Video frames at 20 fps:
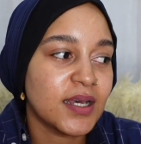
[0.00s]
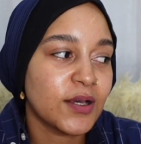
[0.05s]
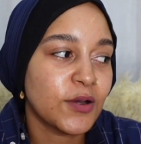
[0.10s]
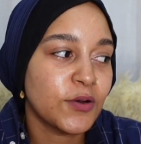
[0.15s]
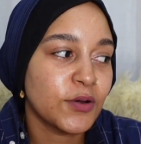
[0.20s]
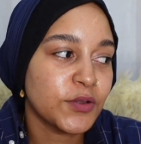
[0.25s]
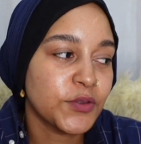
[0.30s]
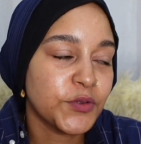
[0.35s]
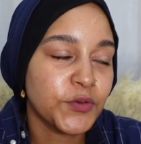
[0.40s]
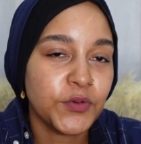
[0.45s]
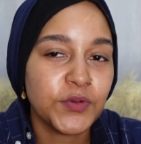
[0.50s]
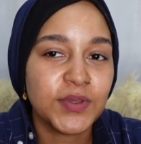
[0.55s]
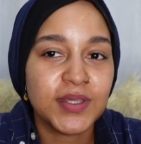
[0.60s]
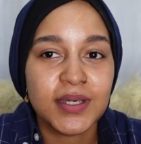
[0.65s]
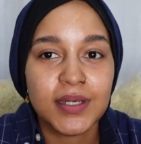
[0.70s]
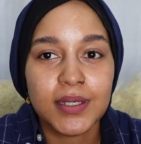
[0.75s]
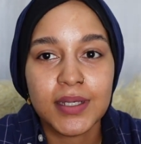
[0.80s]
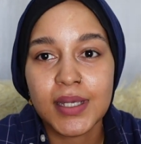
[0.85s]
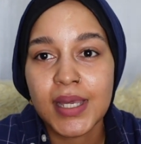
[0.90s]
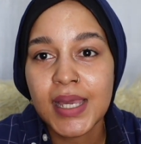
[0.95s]
go through
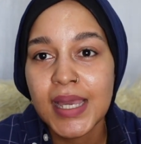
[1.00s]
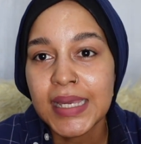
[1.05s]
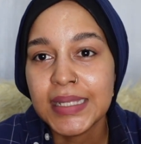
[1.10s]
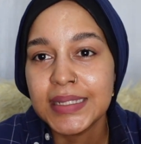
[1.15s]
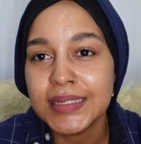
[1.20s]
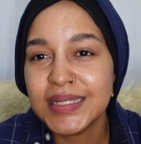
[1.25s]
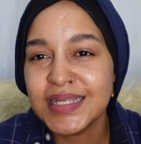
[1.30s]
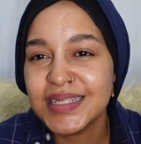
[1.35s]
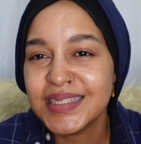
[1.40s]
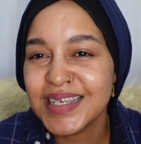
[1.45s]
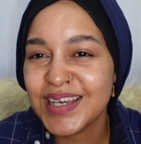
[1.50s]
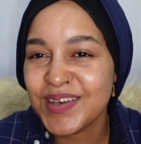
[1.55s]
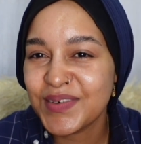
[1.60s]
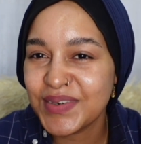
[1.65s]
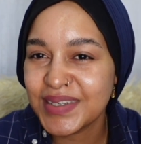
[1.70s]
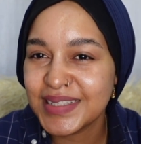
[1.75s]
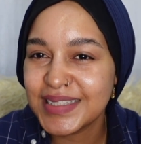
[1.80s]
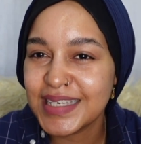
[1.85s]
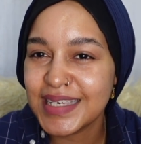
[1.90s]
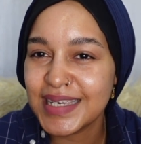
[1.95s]
the
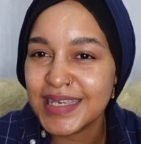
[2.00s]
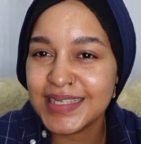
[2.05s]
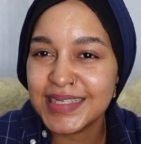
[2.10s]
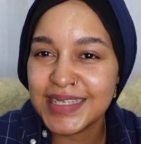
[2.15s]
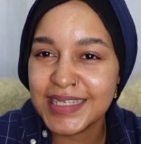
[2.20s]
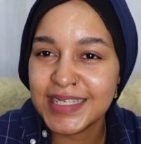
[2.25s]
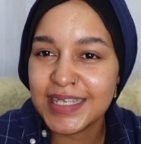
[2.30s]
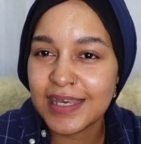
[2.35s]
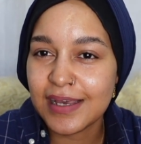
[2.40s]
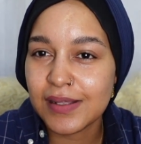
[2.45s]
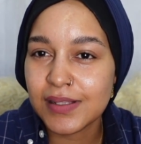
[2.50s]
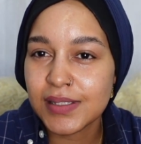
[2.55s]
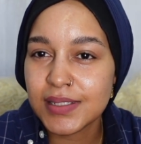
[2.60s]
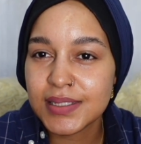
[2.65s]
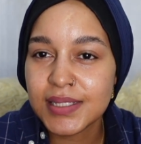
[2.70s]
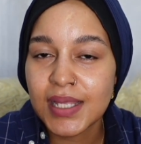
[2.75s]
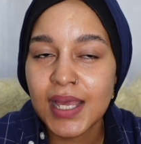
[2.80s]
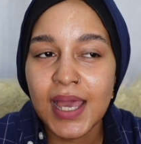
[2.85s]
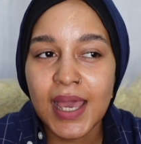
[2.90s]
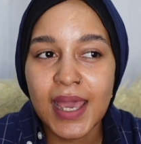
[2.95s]
nitty-gritty details,